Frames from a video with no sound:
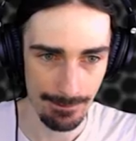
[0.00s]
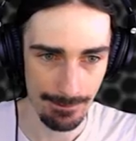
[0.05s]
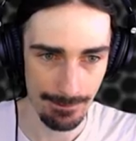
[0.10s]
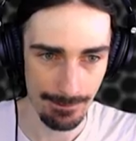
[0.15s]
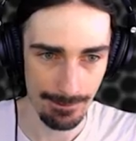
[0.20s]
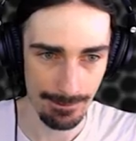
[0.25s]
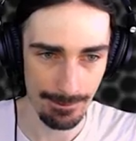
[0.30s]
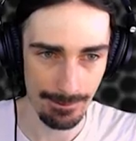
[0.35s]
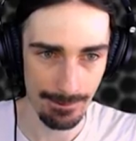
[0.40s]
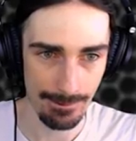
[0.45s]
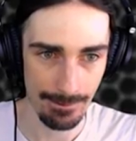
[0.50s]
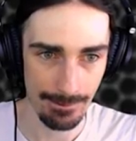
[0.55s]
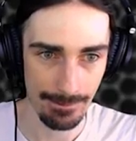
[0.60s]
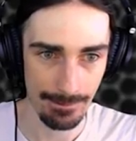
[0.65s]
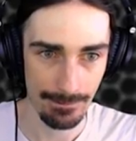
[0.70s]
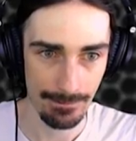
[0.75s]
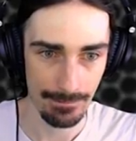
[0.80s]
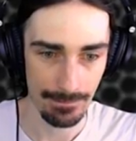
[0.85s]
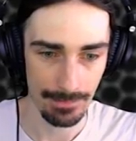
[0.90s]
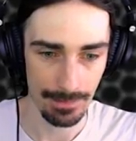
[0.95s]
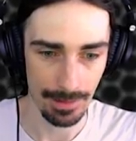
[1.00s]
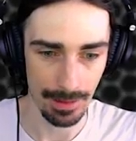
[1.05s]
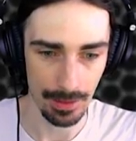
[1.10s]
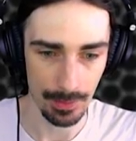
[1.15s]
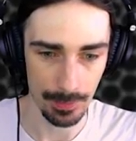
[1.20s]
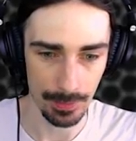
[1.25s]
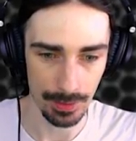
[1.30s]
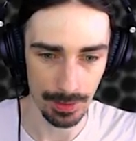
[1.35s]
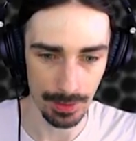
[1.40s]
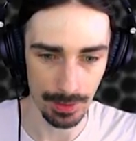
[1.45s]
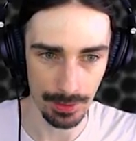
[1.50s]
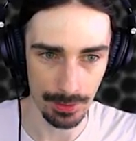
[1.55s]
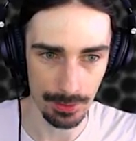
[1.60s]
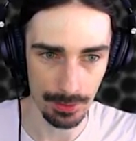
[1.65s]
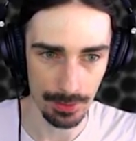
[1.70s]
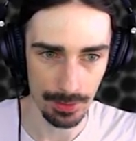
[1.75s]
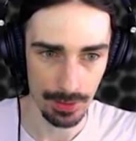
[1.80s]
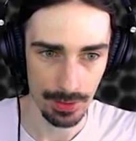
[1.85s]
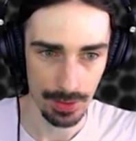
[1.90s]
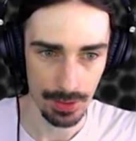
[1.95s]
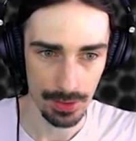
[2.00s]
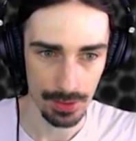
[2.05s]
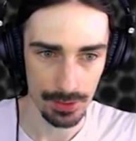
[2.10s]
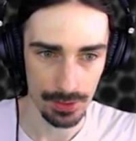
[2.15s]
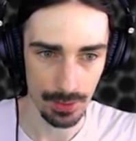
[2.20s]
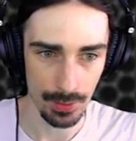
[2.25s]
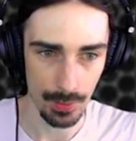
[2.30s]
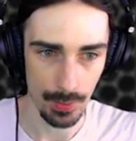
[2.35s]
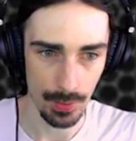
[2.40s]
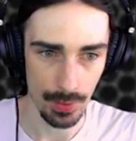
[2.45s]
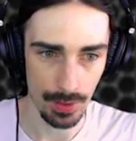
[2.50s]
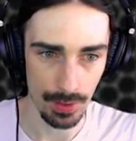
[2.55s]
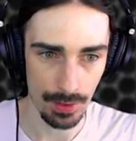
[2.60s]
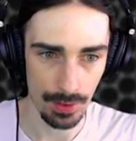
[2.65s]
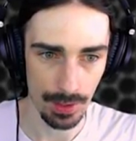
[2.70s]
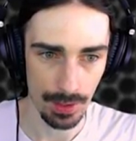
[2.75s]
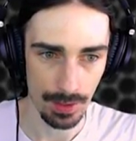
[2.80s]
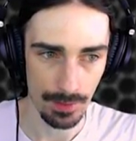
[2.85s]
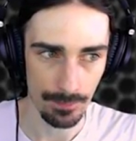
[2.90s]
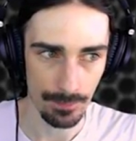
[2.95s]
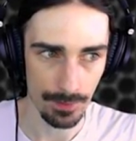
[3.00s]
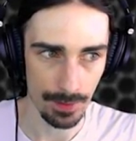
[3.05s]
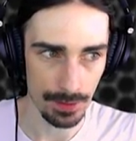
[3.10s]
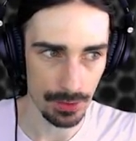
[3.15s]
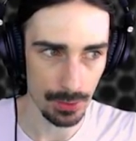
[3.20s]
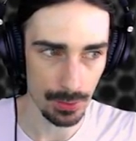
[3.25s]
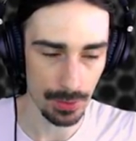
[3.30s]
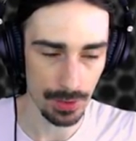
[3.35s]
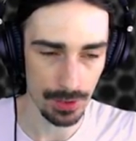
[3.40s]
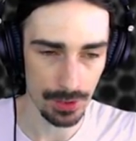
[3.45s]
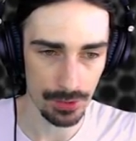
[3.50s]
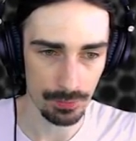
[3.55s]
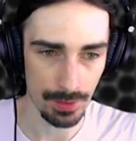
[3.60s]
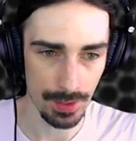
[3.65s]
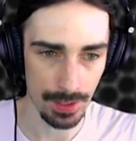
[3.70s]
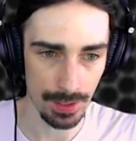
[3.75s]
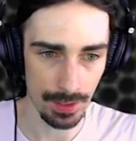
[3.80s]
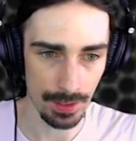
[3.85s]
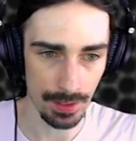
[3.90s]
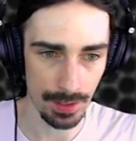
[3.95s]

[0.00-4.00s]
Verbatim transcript: There we go. So if I do this right,